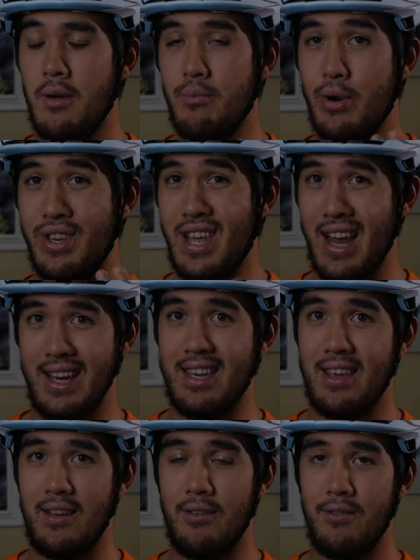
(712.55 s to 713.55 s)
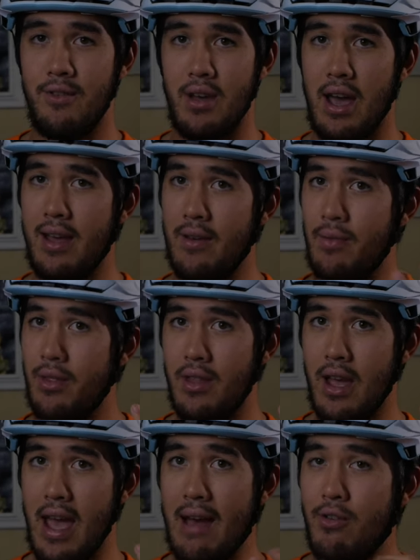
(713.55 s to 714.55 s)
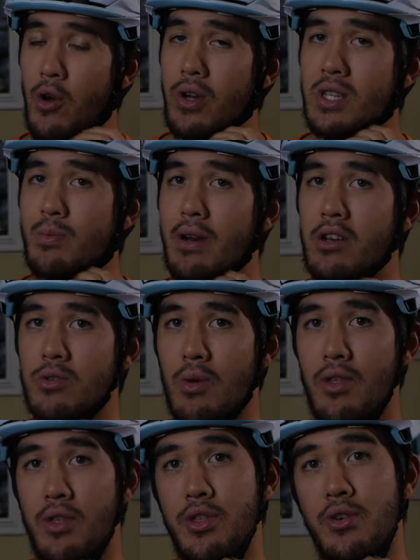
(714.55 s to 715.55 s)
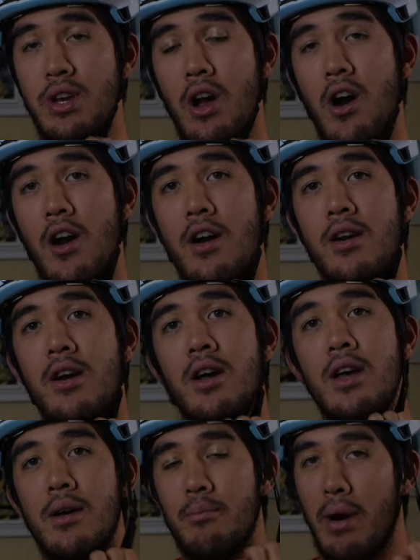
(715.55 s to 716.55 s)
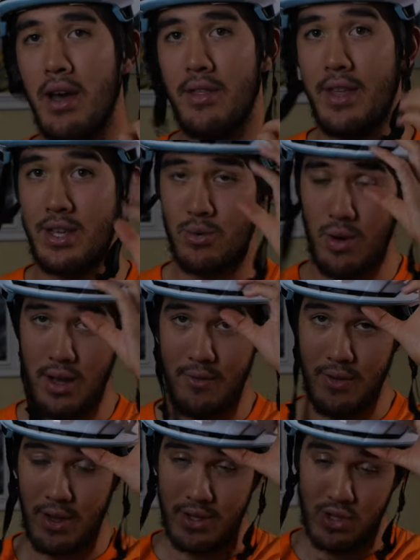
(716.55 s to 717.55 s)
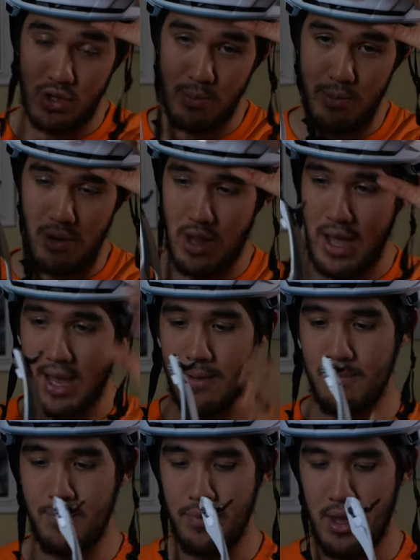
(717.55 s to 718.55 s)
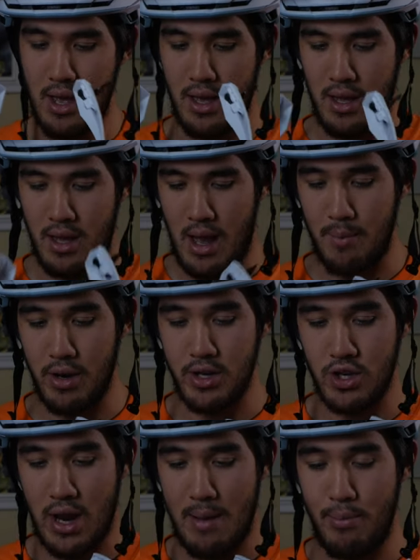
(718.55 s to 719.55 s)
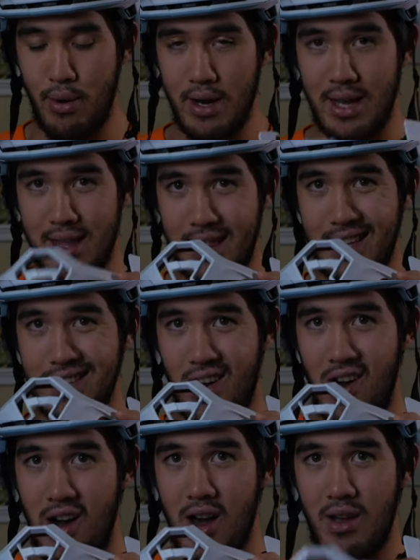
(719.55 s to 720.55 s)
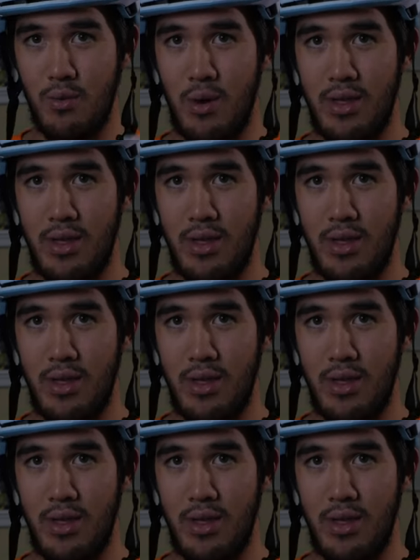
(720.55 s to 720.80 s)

protective. I have no experience with the 3R, but this one feels super light. I'm gonna try putting this on